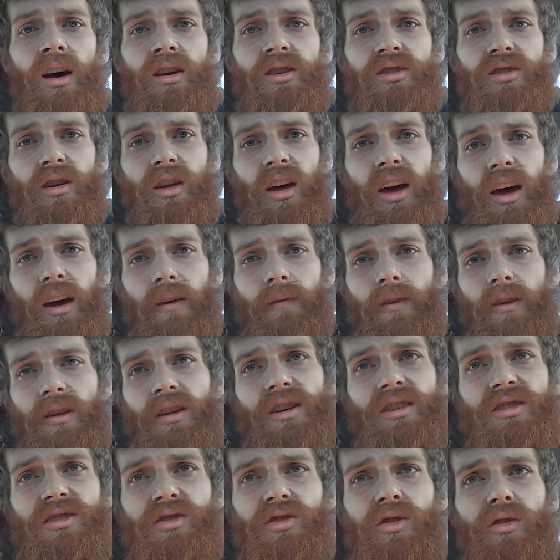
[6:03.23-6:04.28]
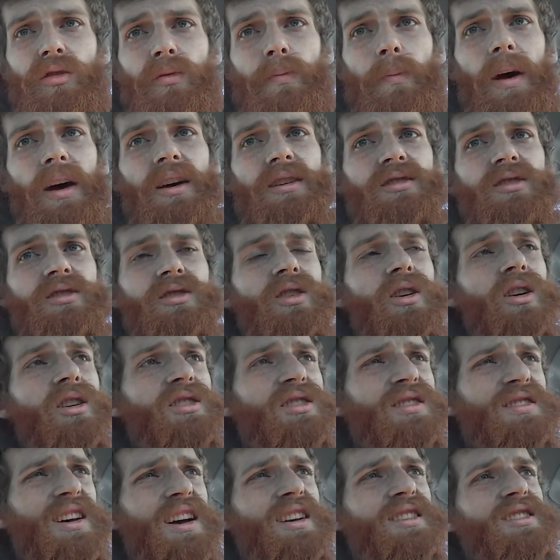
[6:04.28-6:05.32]
So they give you this toothpaste, it's called
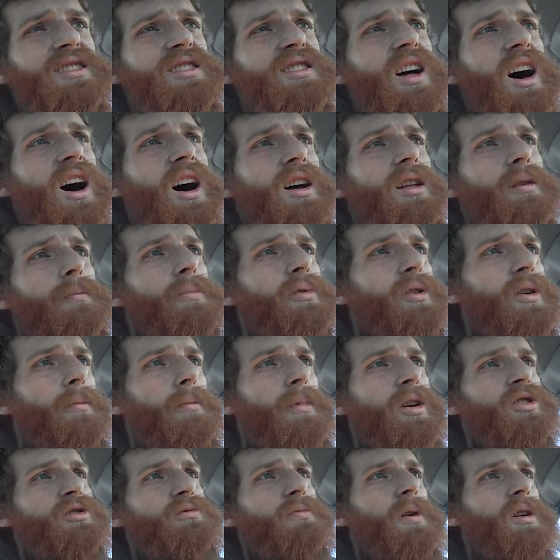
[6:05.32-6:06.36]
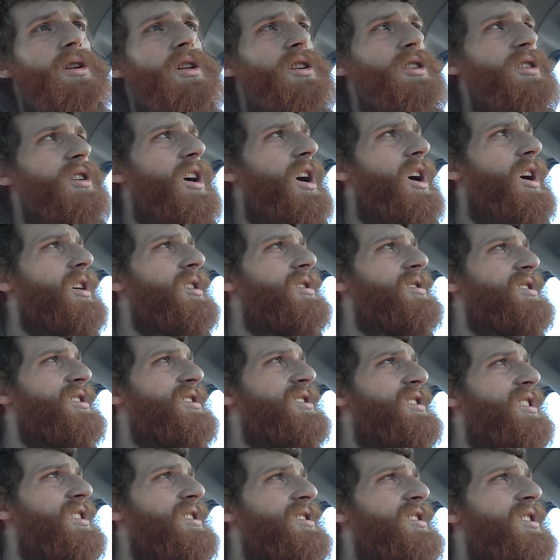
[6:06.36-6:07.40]
Sensodyne, and pretty much what it does
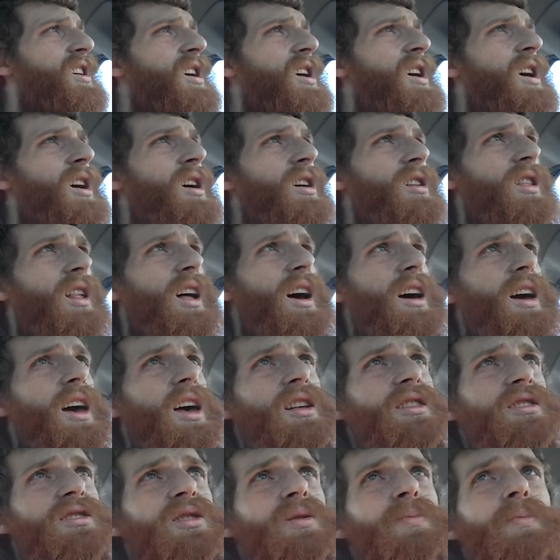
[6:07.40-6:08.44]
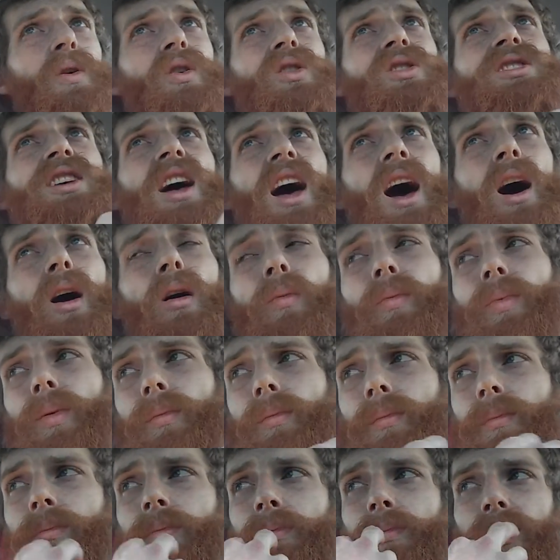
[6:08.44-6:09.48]
is it's supposed to help
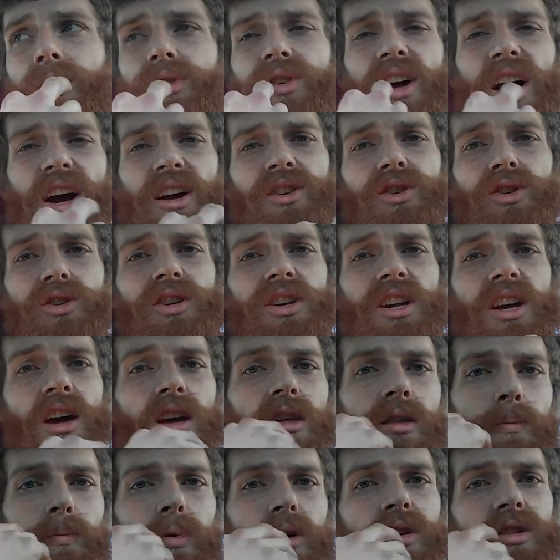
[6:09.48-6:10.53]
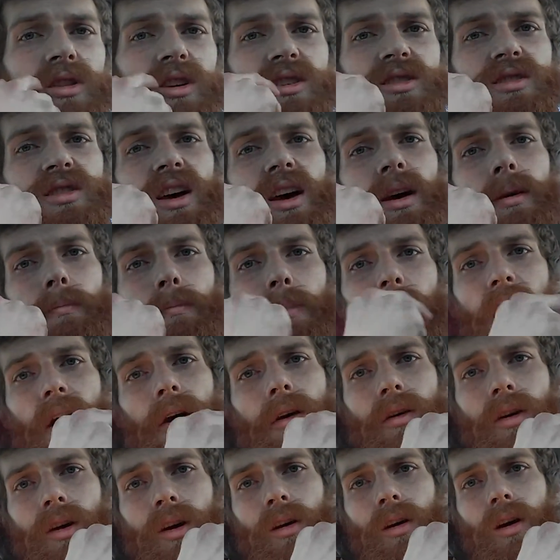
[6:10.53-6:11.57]
protect your teeth, put this, like,
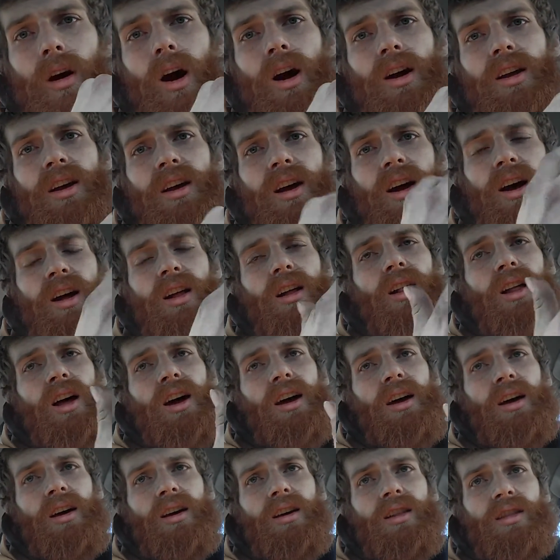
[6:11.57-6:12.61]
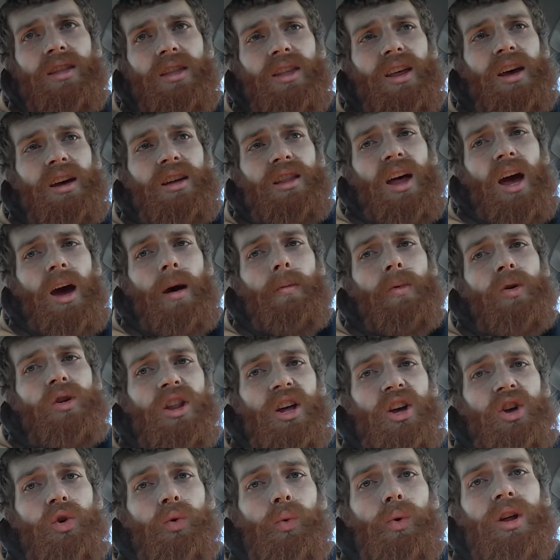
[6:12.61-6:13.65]
barrier on it, kind of like the enamel
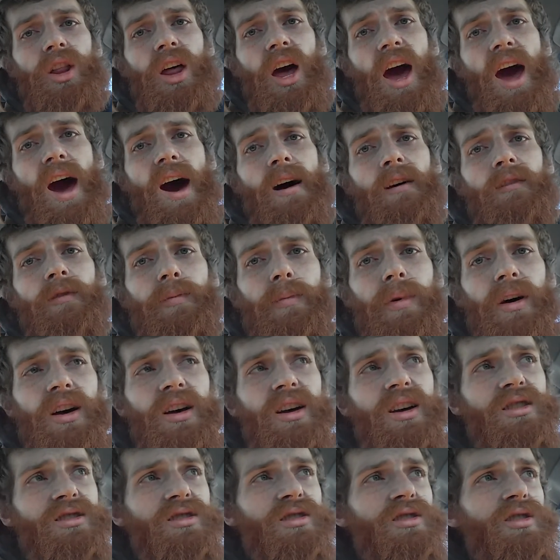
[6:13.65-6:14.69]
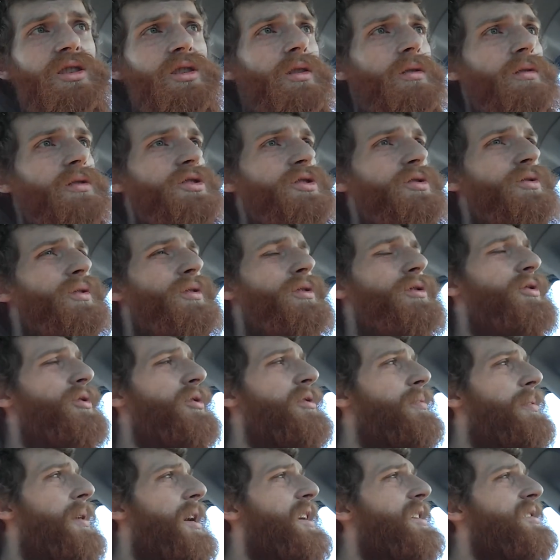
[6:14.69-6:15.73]
that you would have, but it's, it's through the
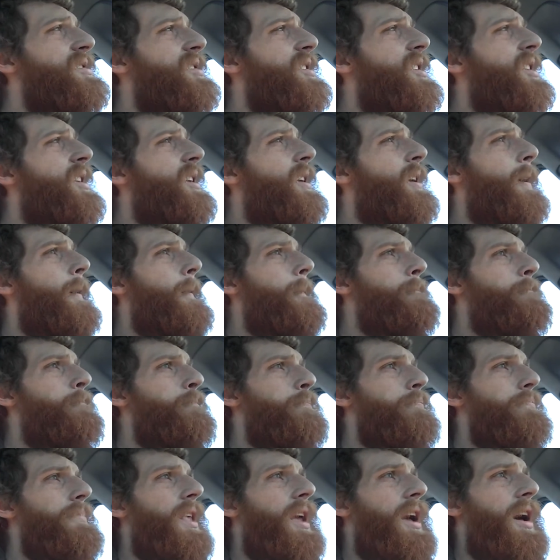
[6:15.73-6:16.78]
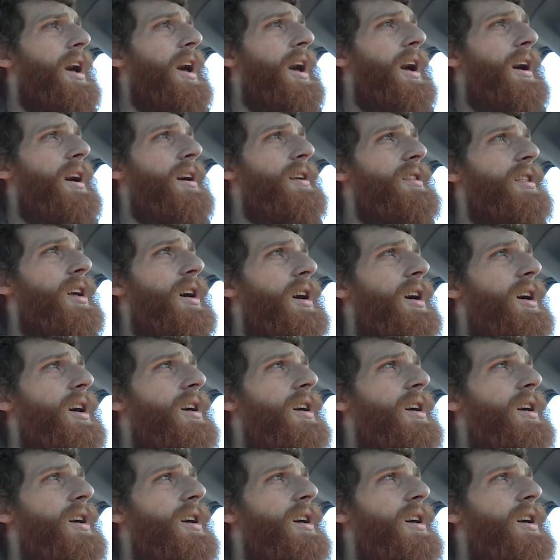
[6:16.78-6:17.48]
toothpaste. And